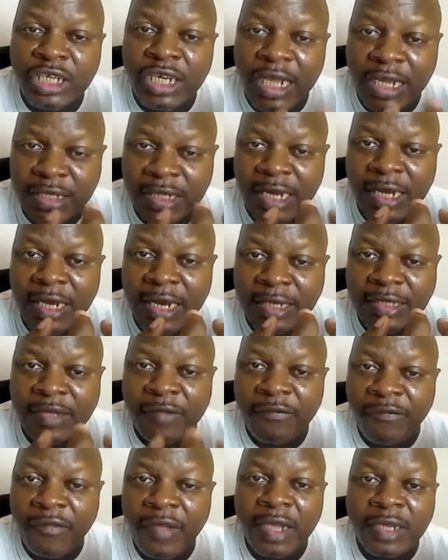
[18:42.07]
That's
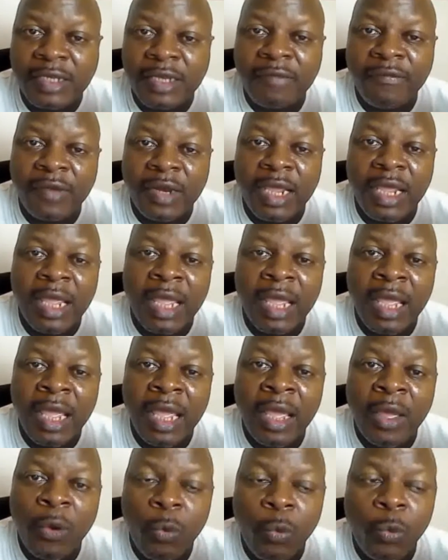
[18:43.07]
effectively
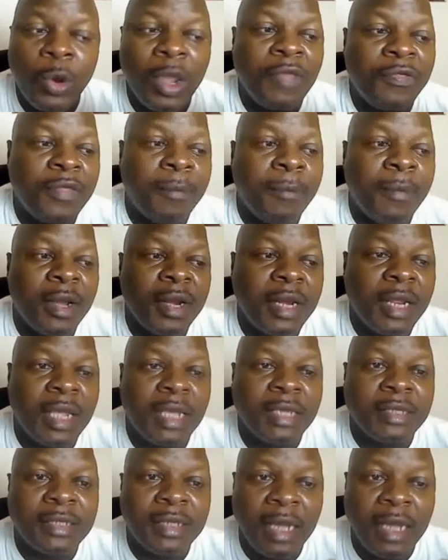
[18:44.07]
where the money is.